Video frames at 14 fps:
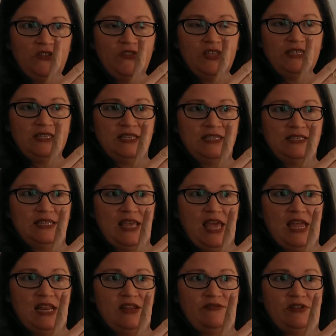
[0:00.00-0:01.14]
So this is the
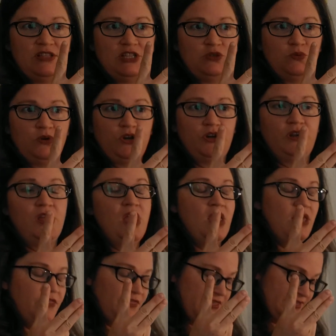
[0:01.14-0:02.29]
end of English word.
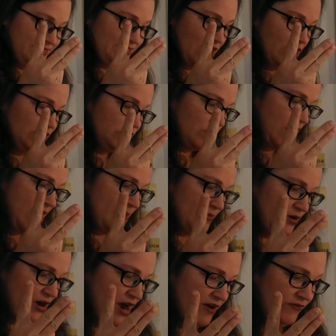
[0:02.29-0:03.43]
This is also a
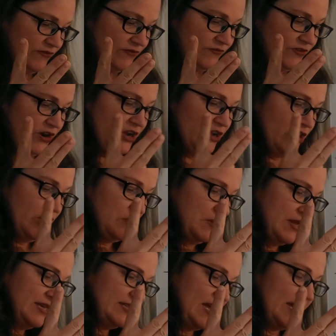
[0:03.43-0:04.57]
homograph. Very good,
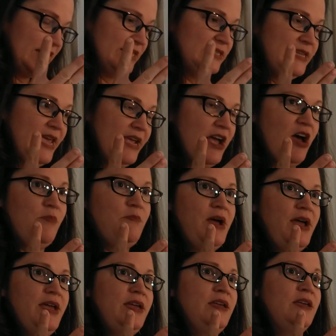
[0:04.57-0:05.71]
because I could take out
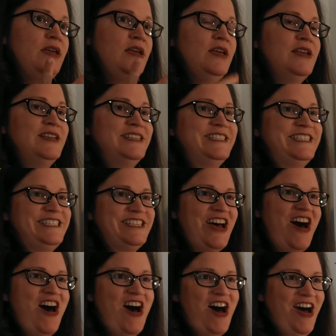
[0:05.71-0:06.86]
my
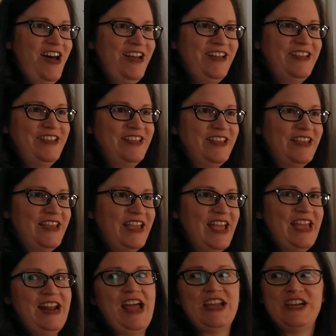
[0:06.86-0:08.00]
saw
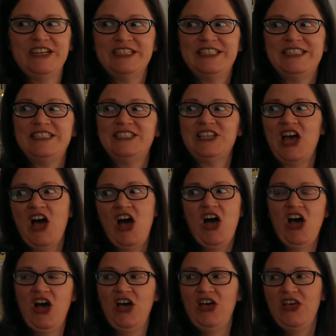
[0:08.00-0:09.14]
and I could
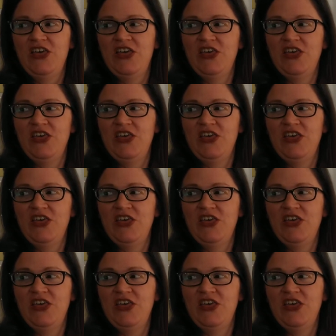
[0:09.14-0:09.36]
saw